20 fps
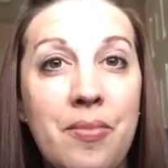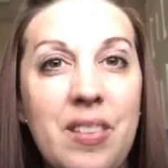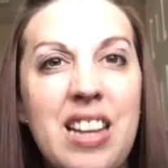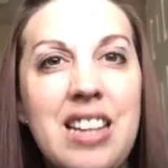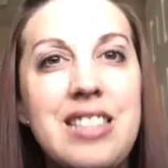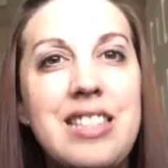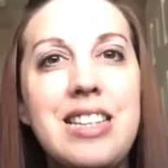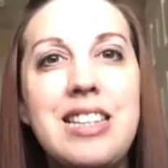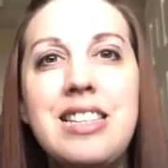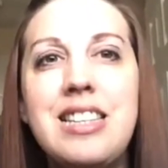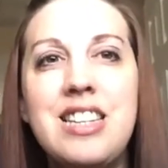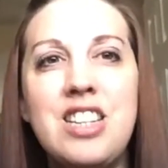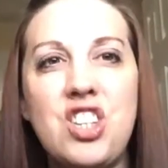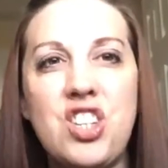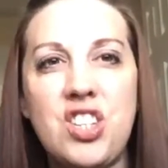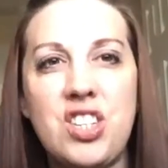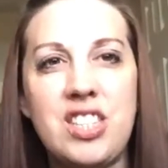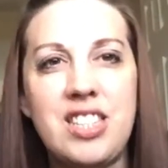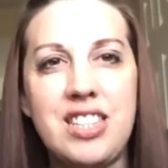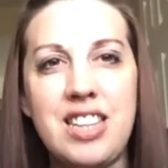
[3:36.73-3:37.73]
It's easy to
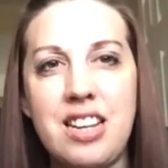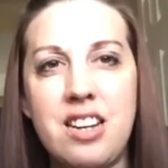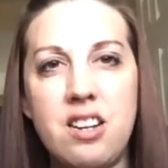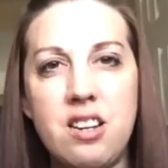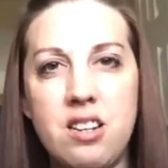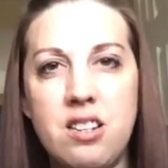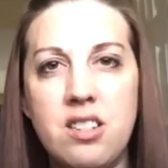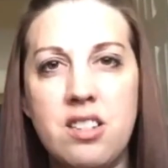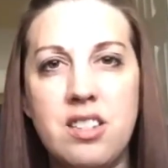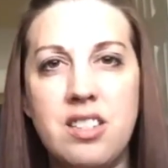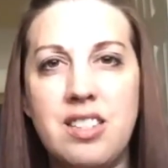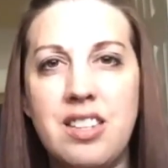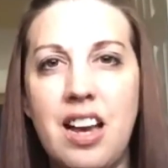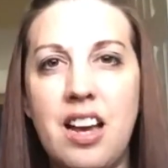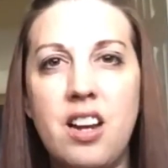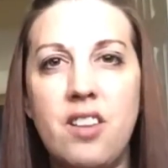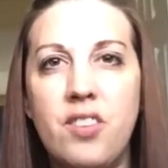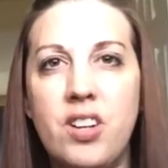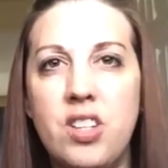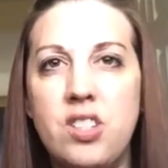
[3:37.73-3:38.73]
just sit
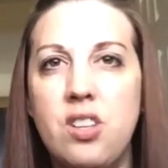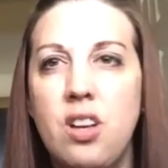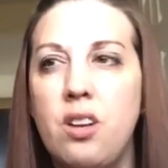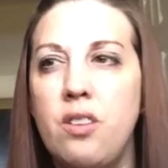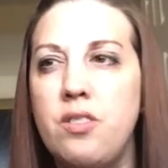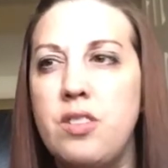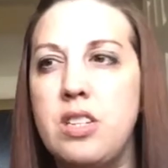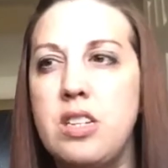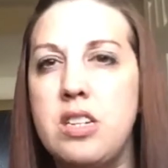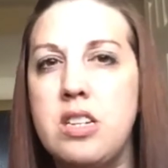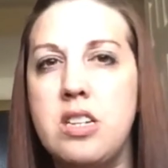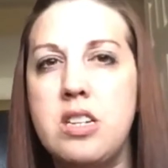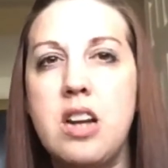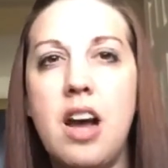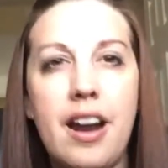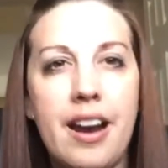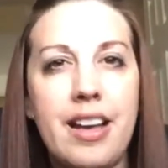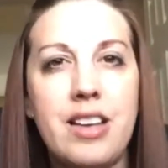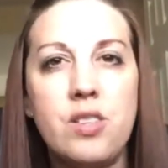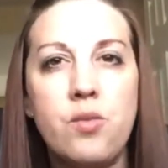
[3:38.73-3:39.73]
inside of ourselves and
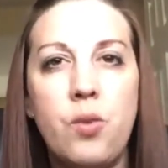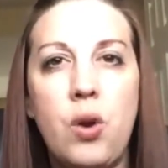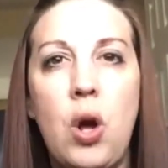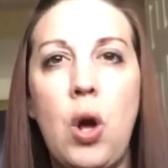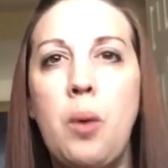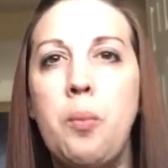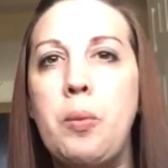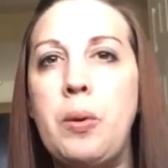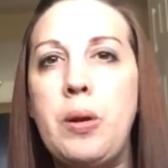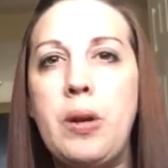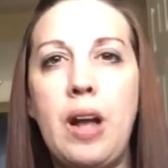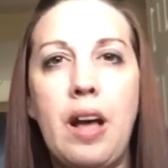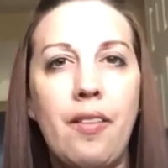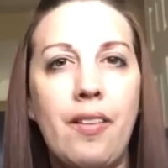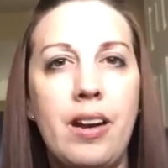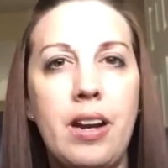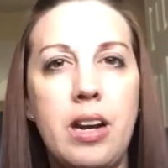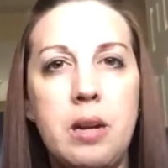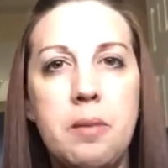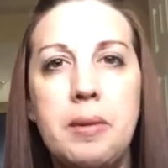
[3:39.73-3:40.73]
not ask for help and not
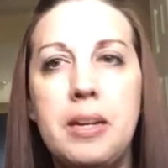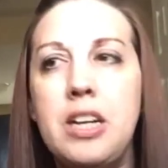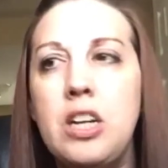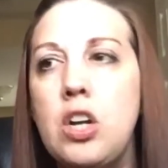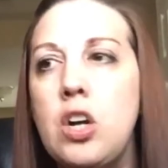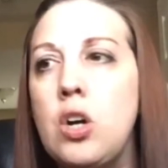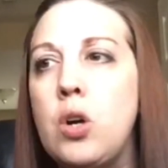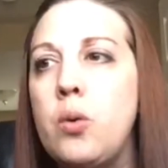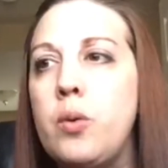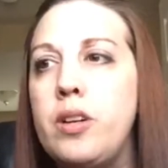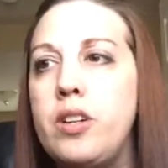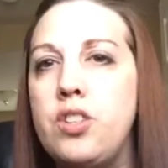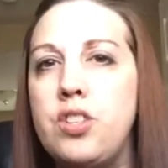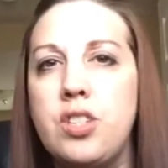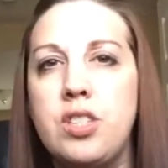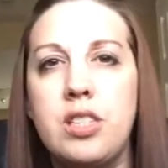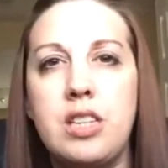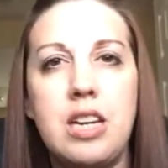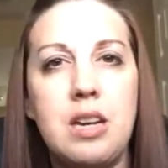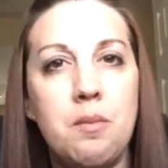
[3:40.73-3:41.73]
let anybody know and
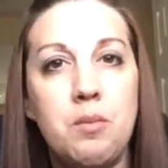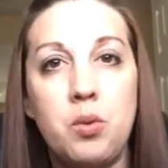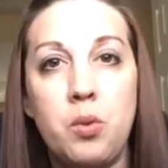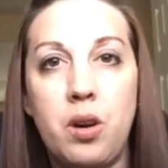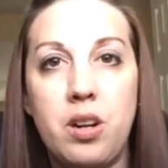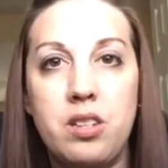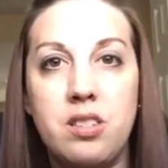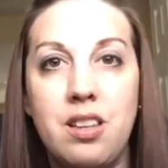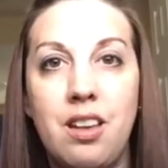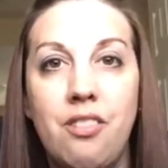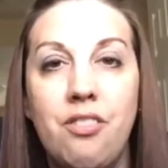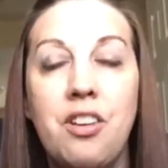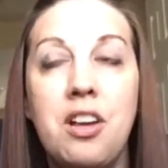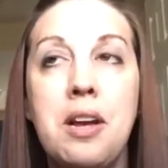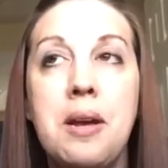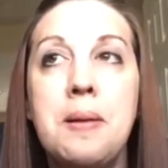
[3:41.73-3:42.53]
just keep to ourselves.